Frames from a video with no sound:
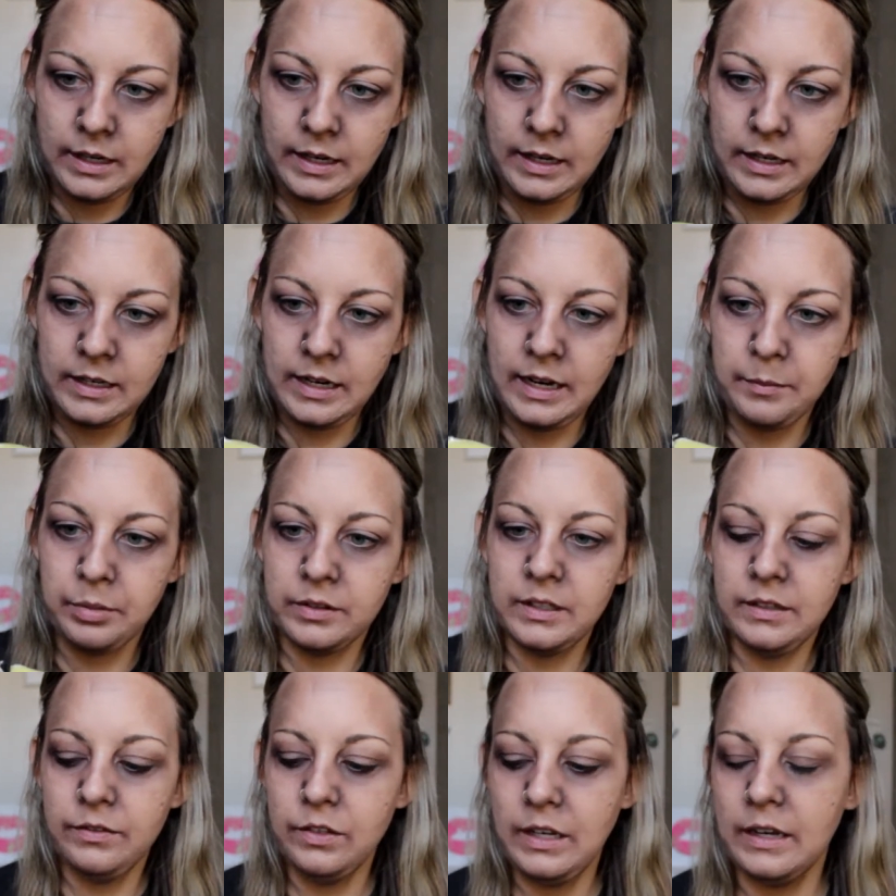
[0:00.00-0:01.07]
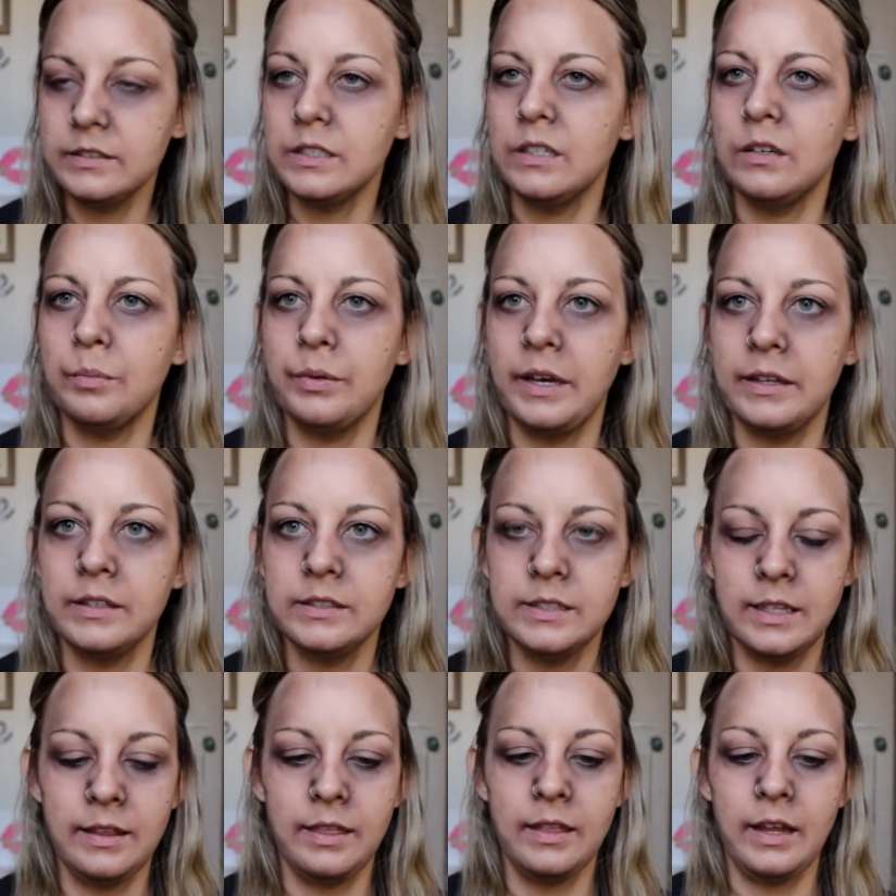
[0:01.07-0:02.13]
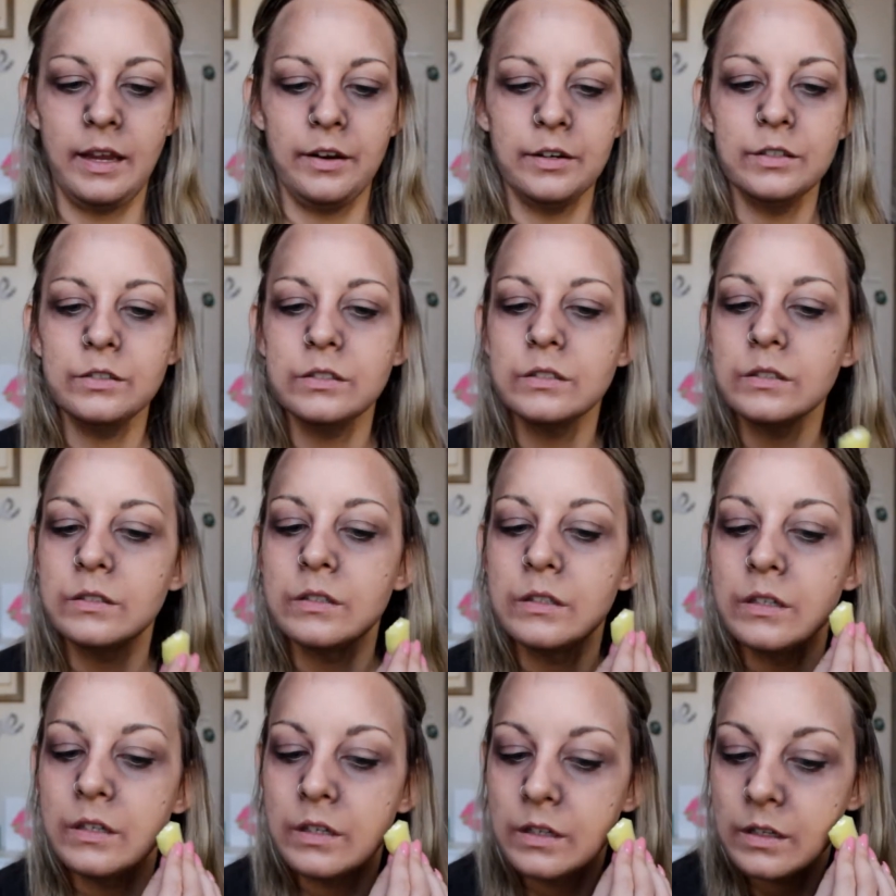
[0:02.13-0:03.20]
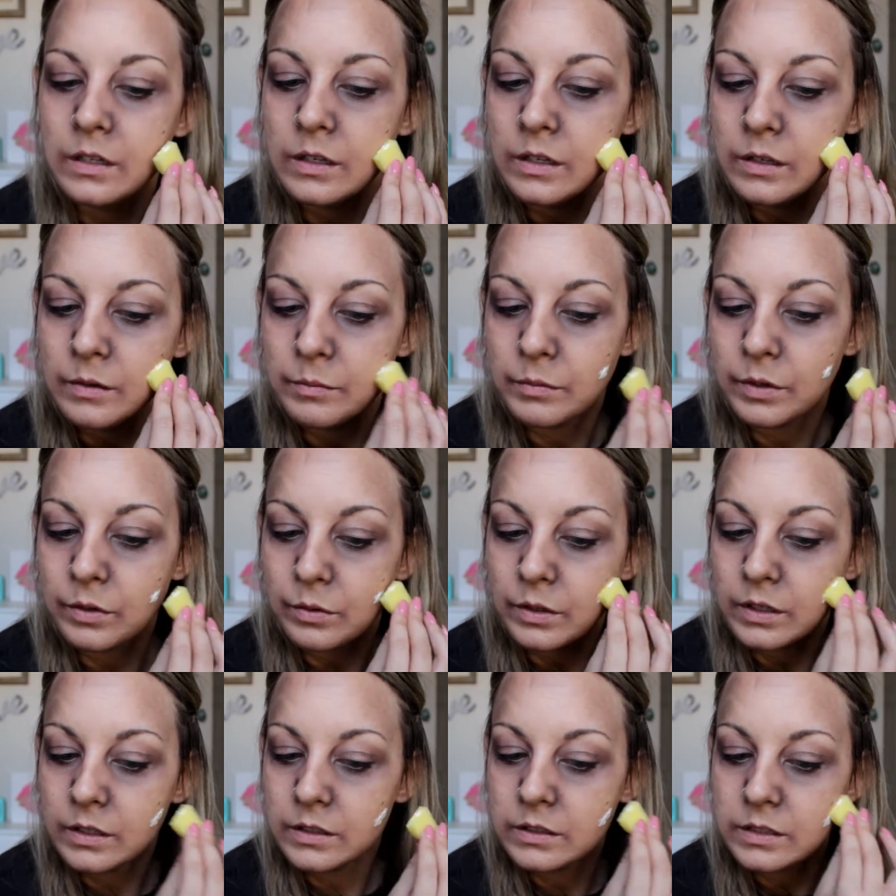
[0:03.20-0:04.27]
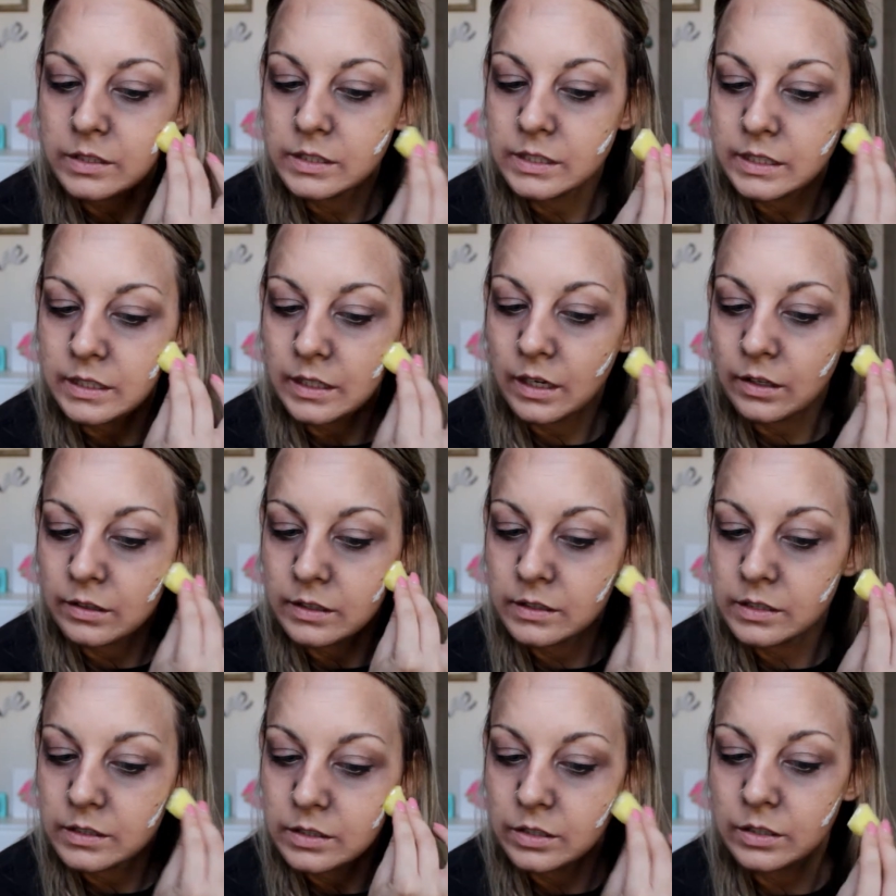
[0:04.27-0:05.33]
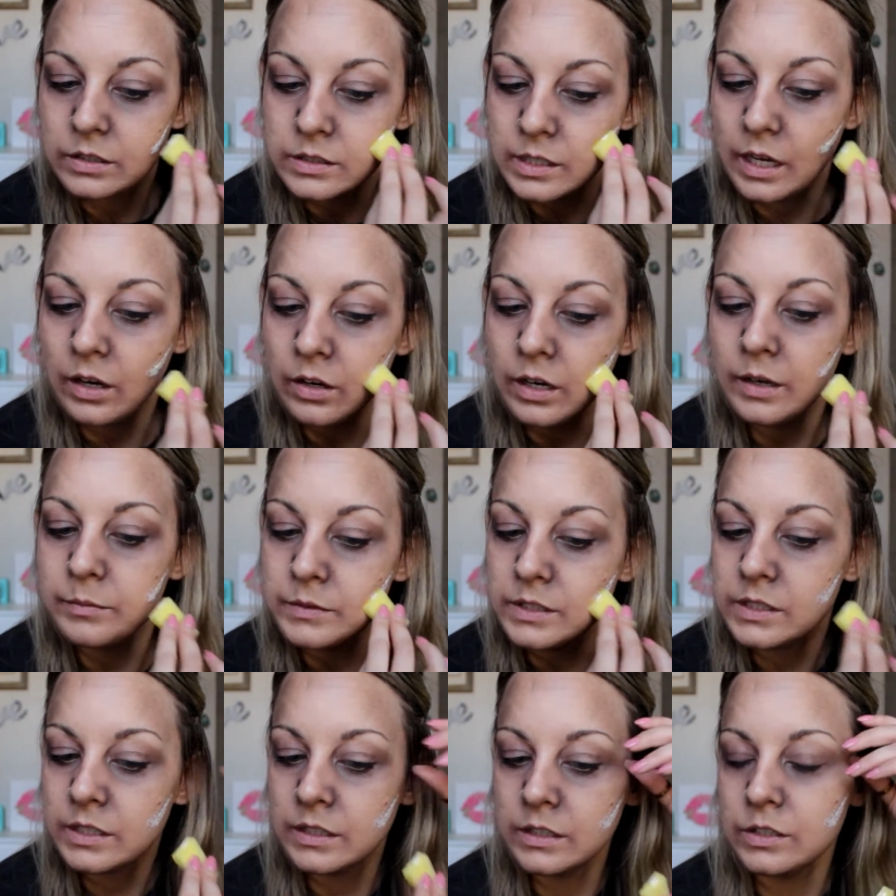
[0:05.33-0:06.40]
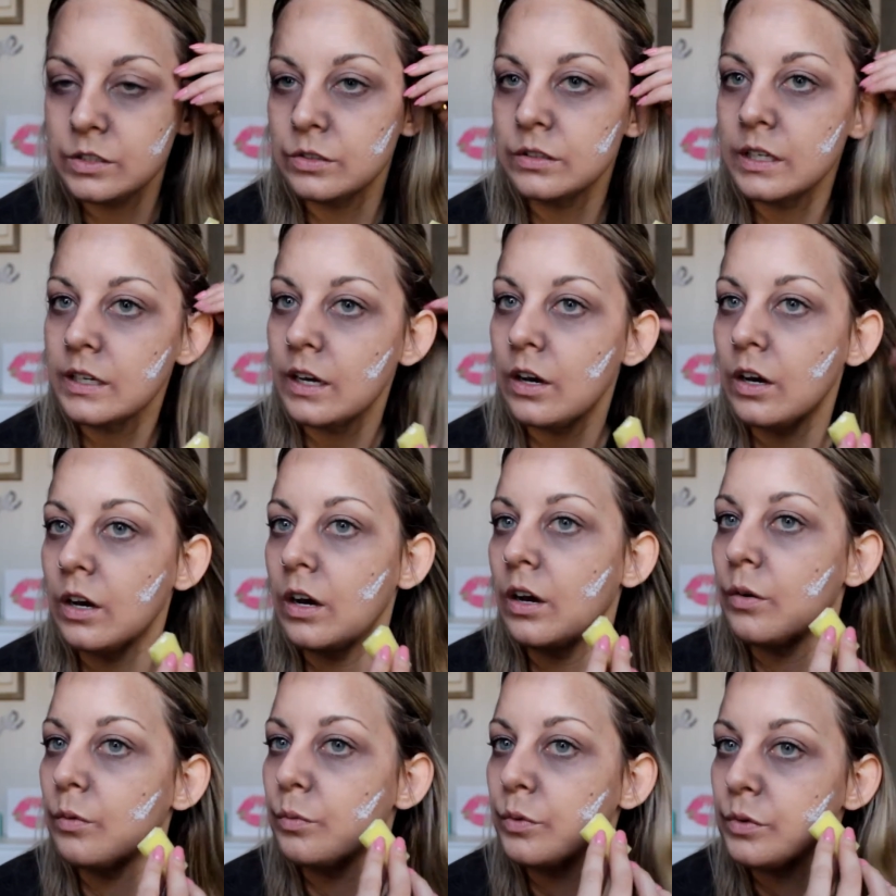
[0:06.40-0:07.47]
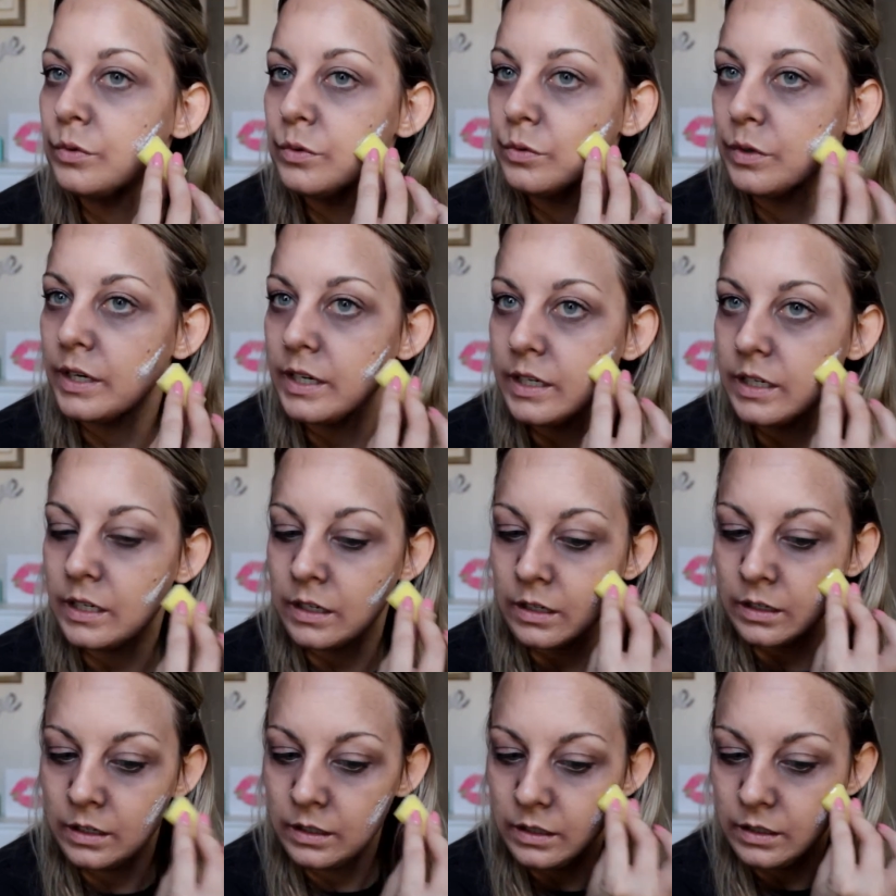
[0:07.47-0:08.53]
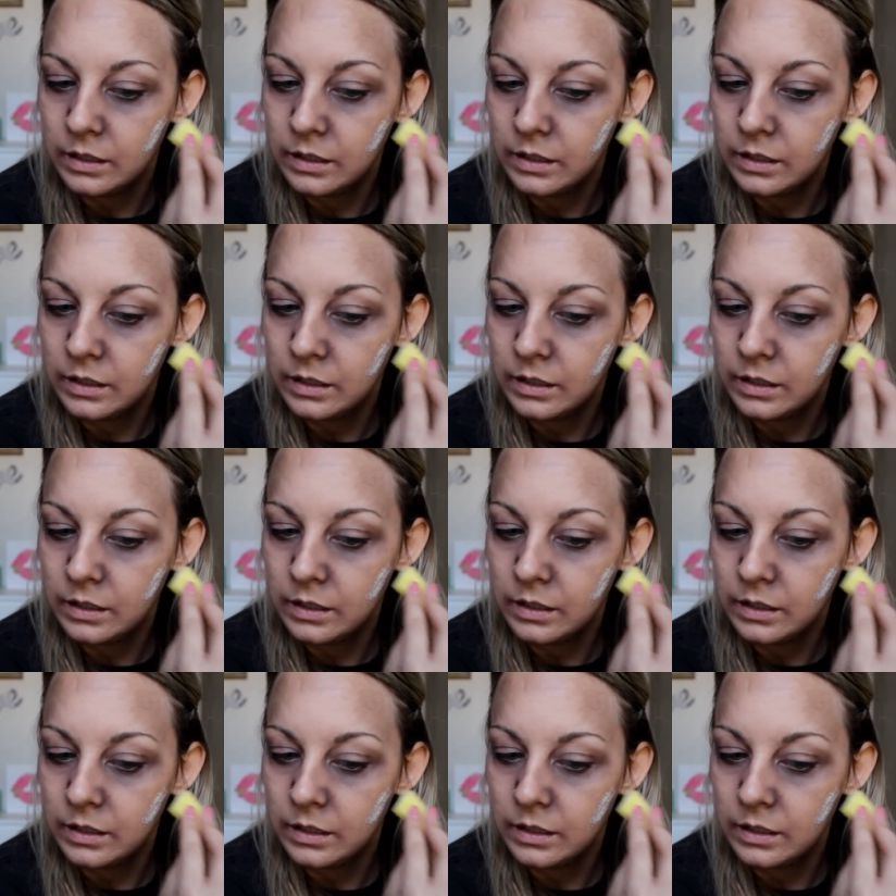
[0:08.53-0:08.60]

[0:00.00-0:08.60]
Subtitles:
and I believe you have to apply this in layers, but we're going to see how this turns out. I'm just going to do like a wound right here